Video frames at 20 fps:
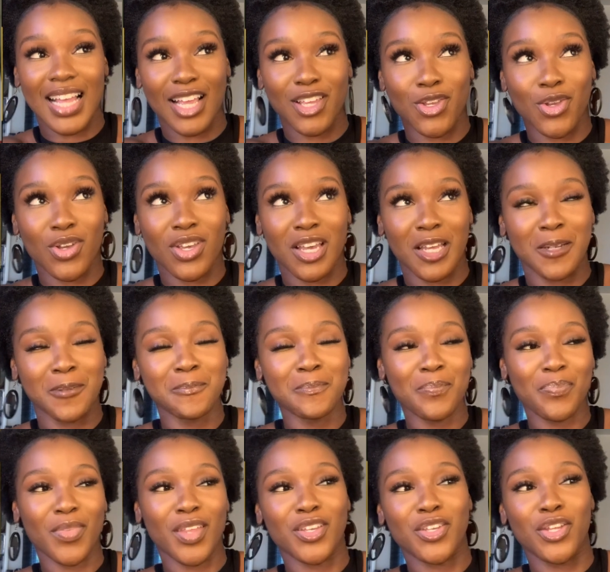that you can,
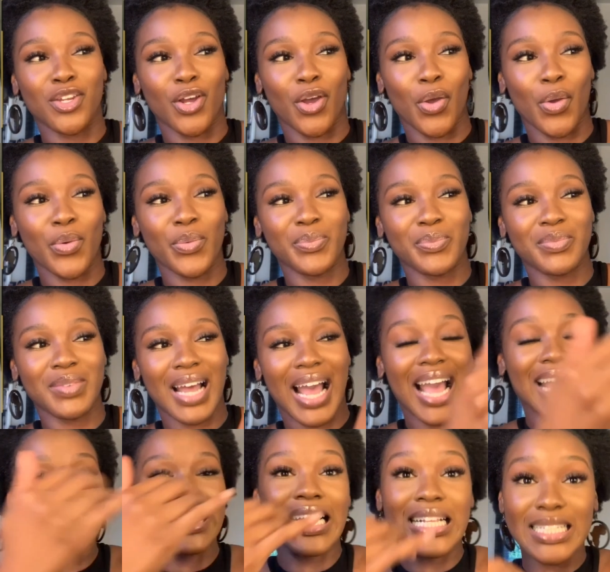
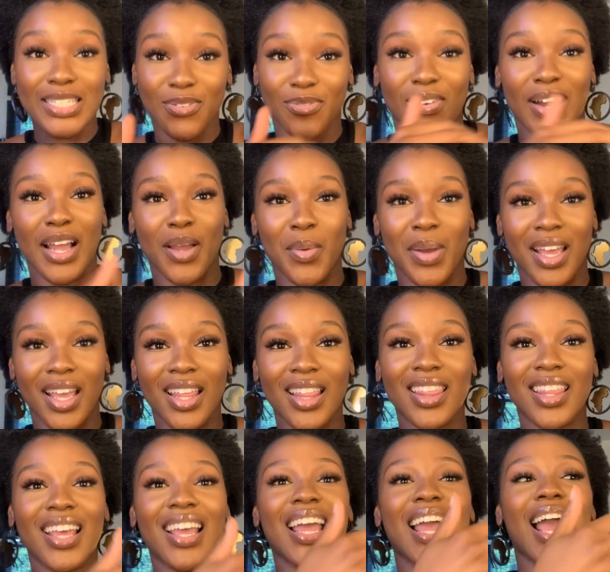identify with,
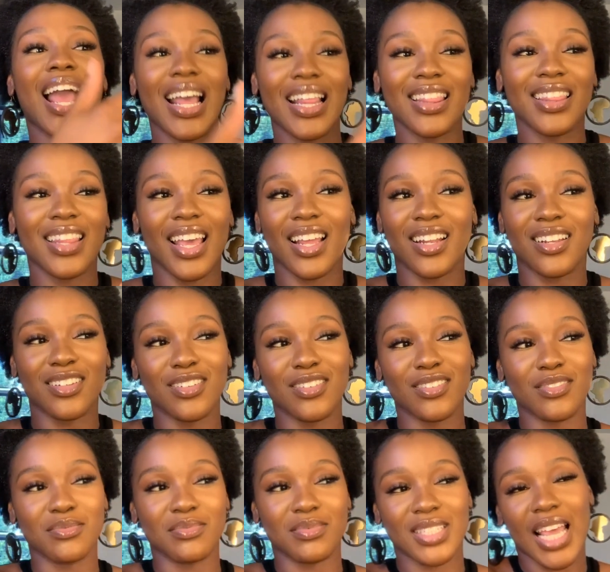and then
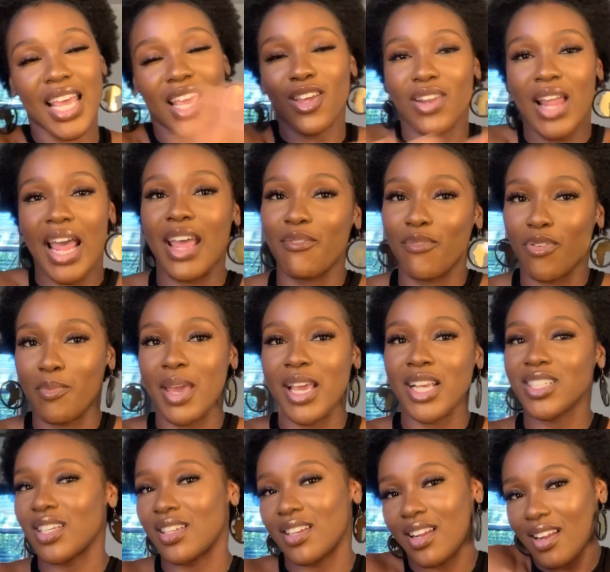taking that
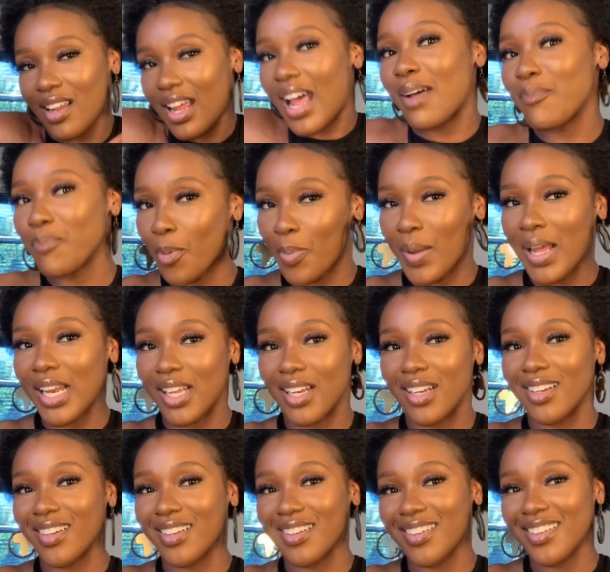information and propelling.